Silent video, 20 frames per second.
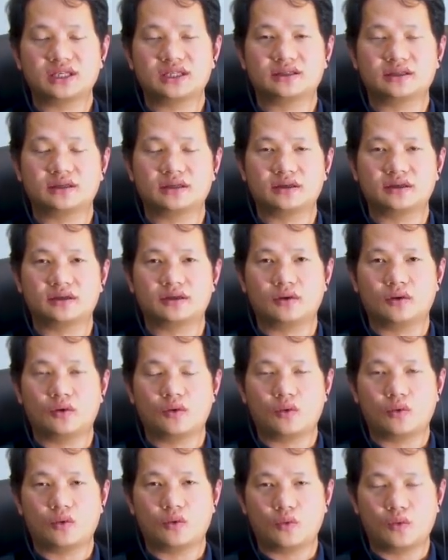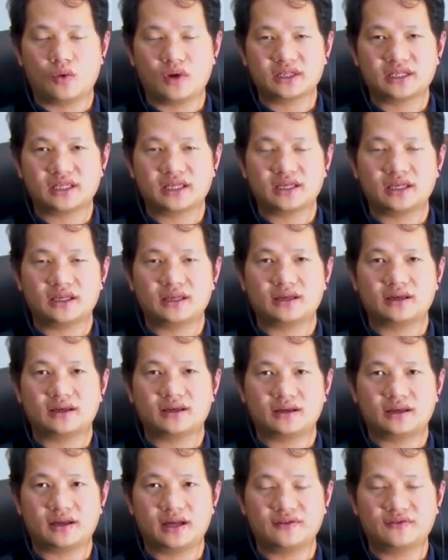Is 1 day
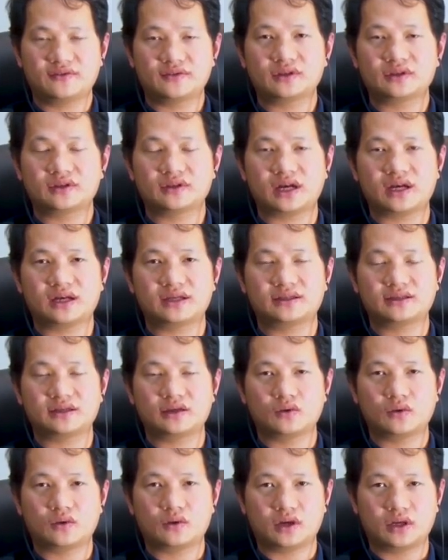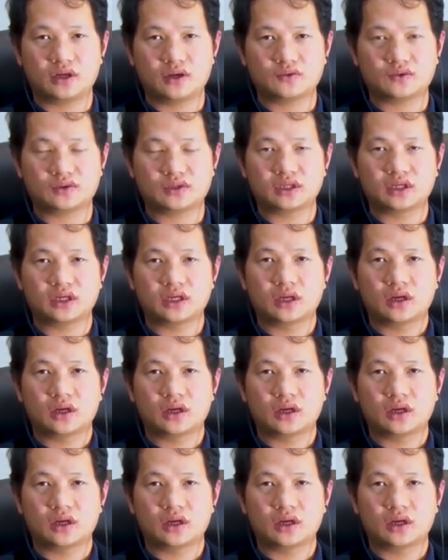after the ICO close,